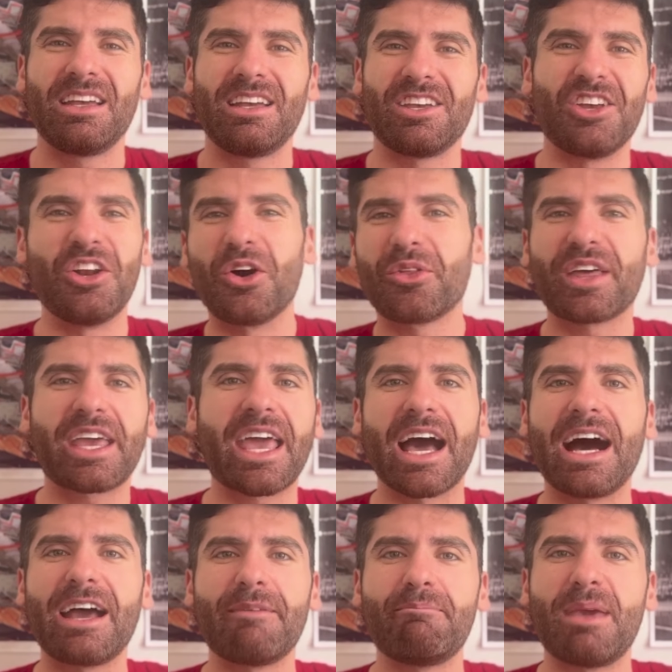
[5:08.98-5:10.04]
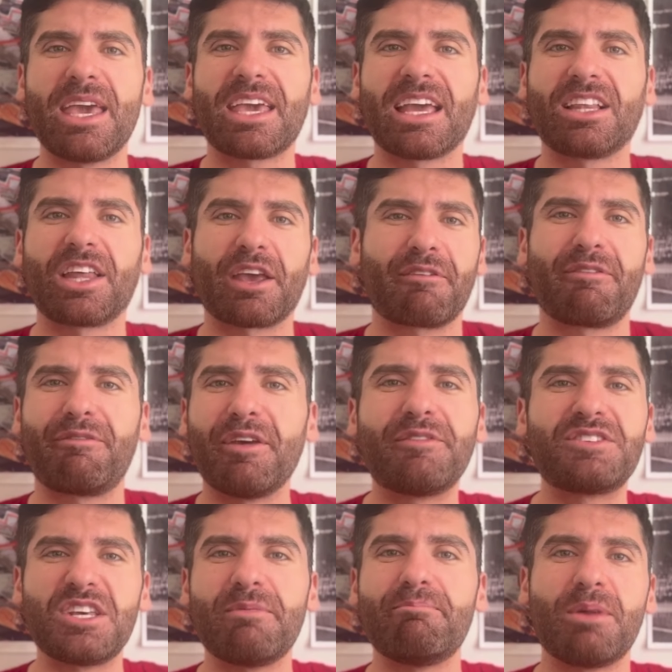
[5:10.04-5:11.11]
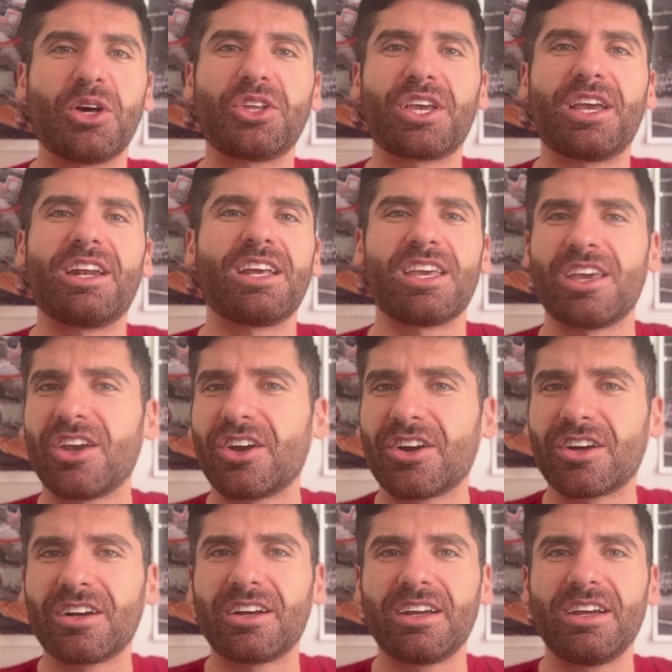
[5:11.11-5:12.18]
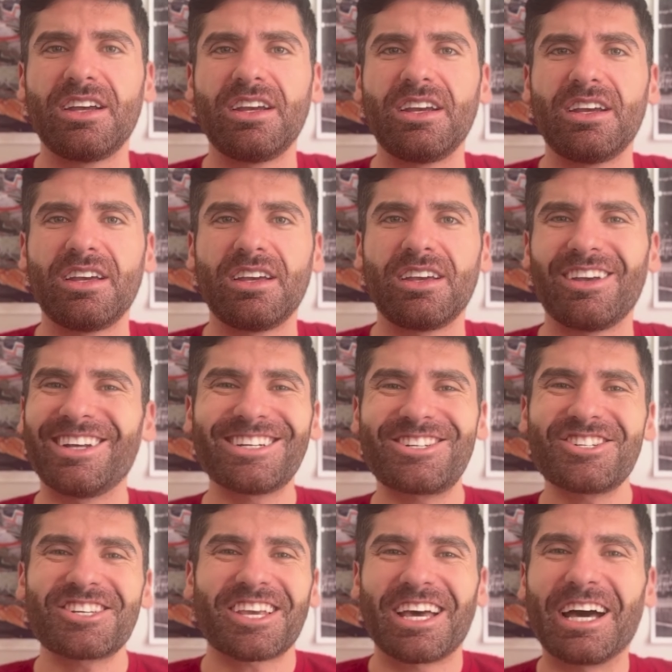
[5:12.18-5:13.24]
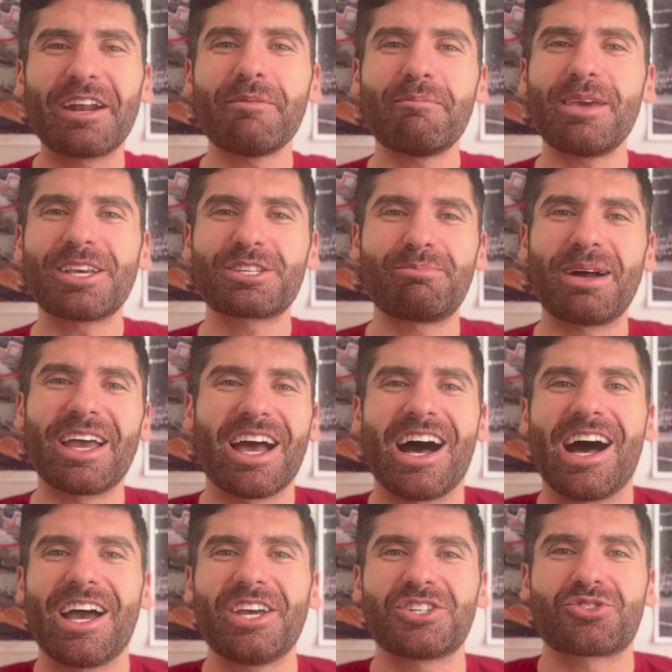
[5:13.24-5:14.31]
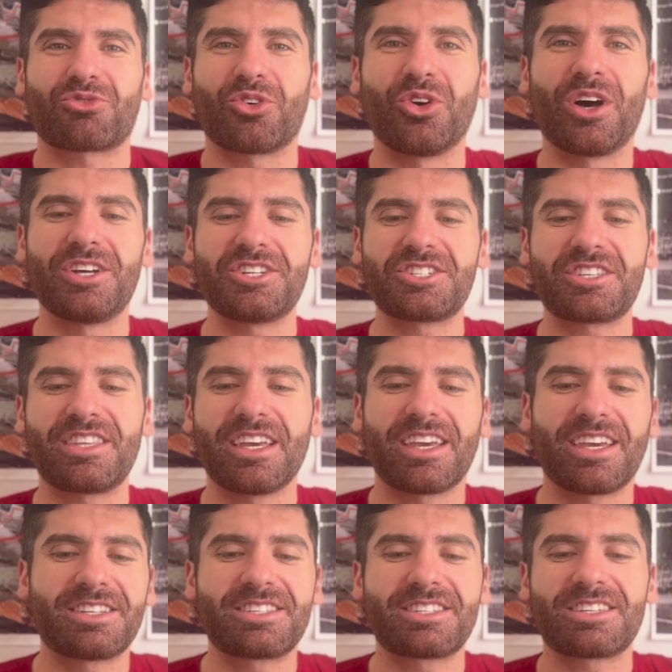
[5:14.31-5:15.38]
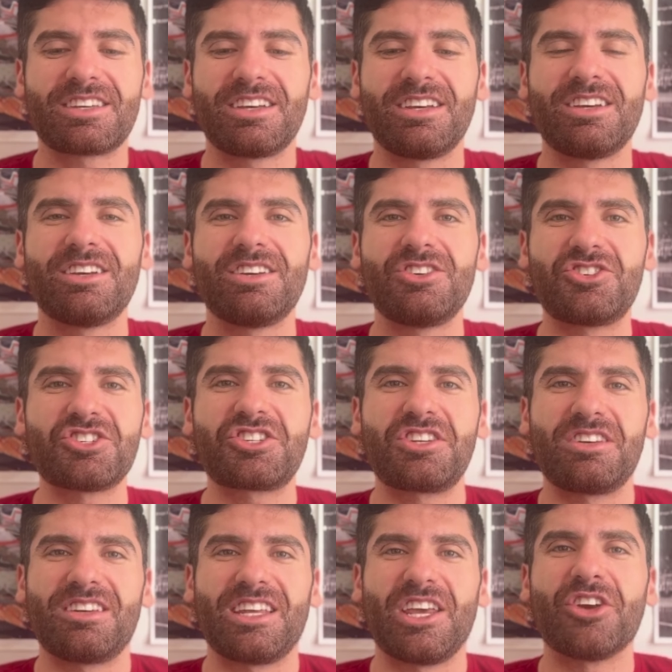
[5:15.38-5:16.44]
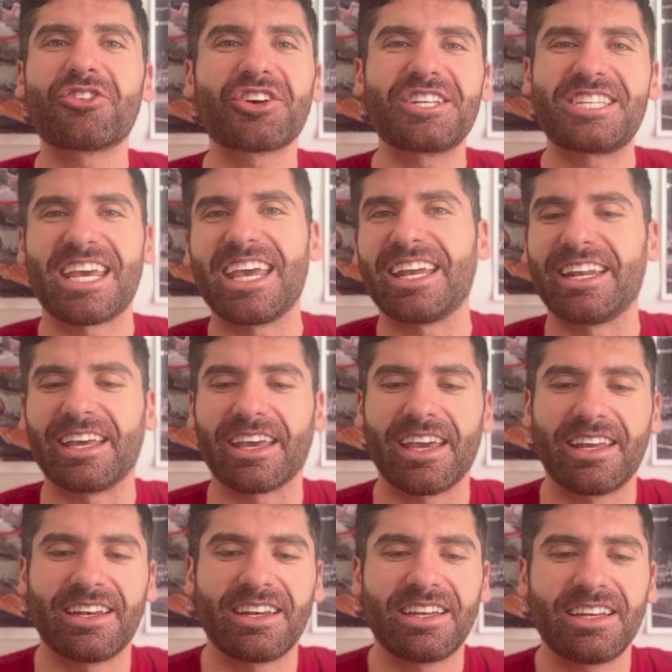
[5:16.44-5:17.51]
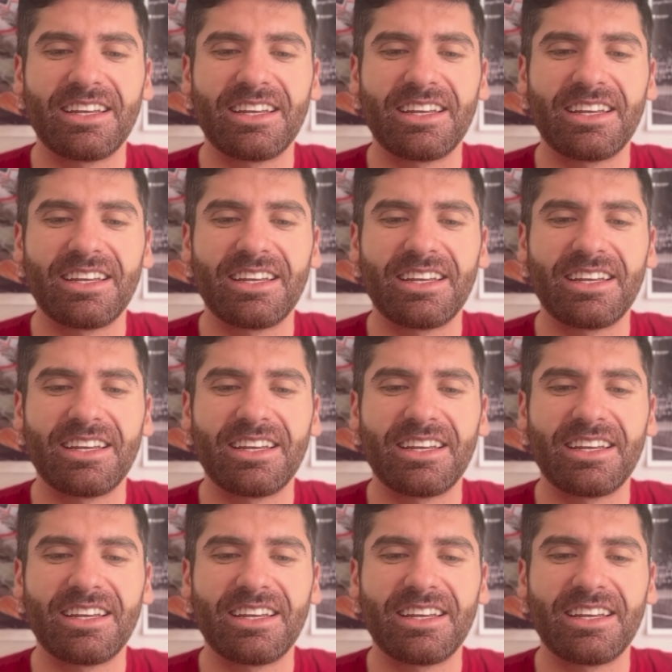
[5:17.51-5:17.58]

You know, the guy making like $50 million a year. It just kind of makes my eyes roll. I just think it's just irritating. And